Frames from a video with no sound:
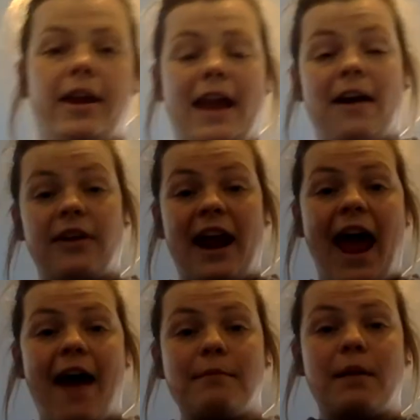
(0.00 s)
Now that I
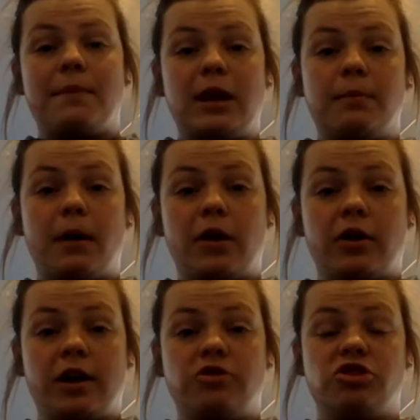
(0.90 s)
have my peanut butter
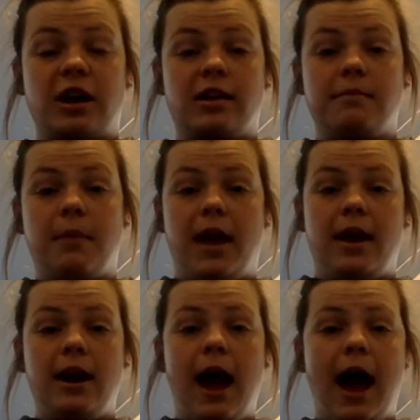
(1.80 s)
and jelly made,
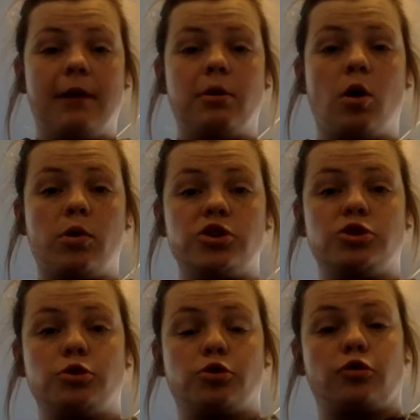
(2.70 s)
I'm going
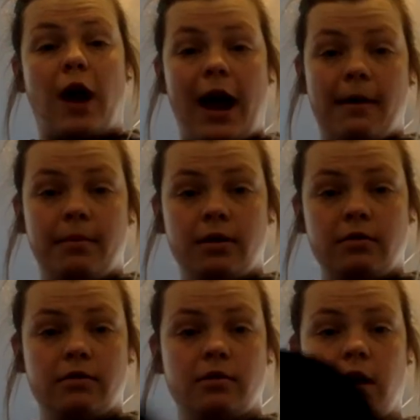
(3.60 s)
to grab
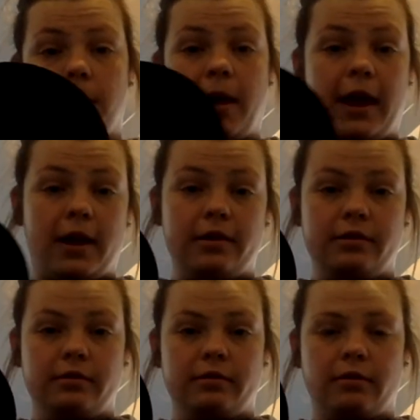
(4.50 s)
a pan.
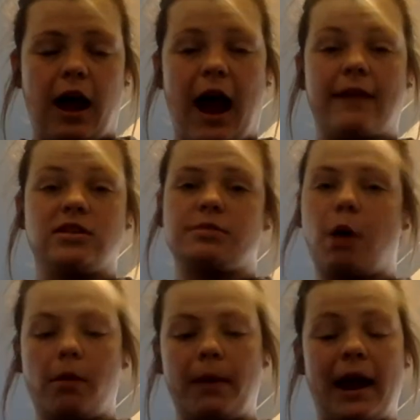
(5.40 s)
I have a
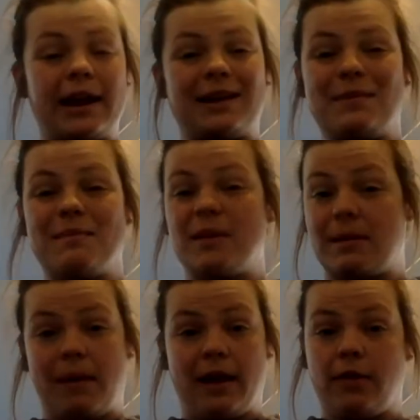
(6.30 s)
small pan. It can be a big
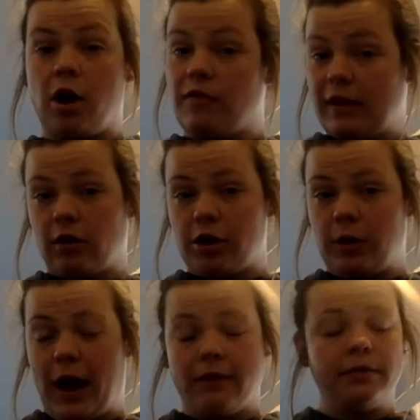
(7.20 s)
pan, though, if that's all you
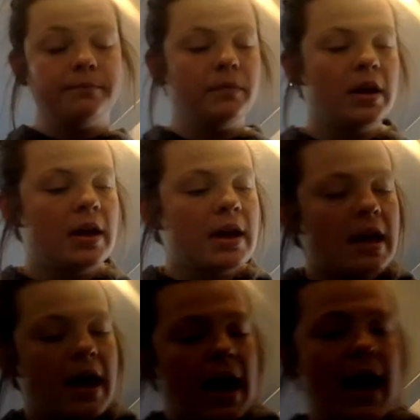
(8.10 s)
have.
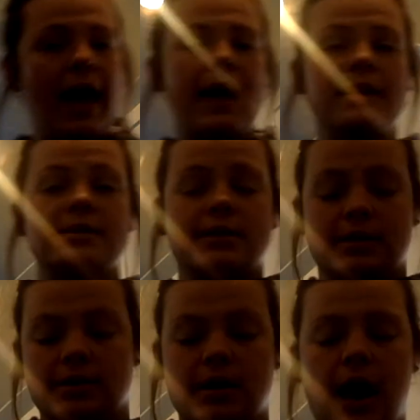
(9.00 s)
And
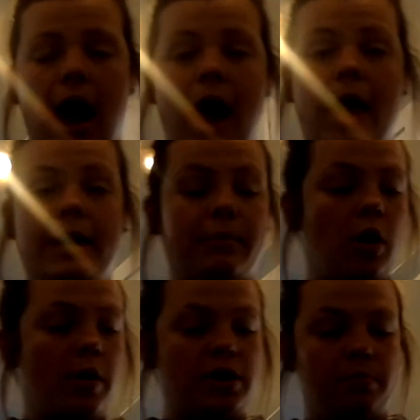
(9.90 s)
I am
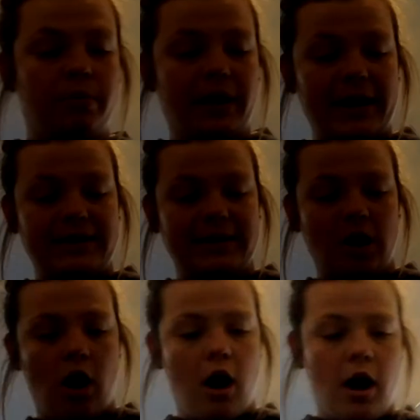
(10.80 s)
going to place it
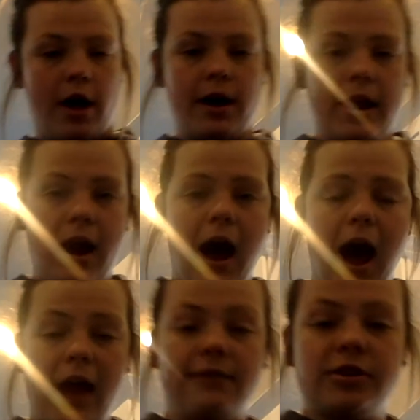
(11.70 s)
on an
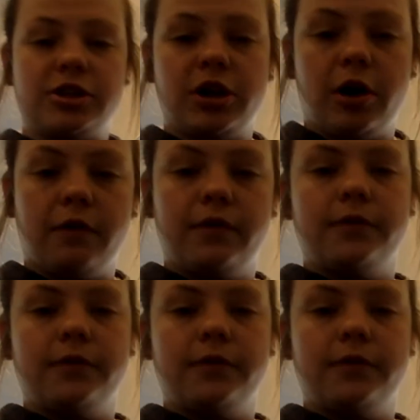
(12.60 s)
eye of the stove.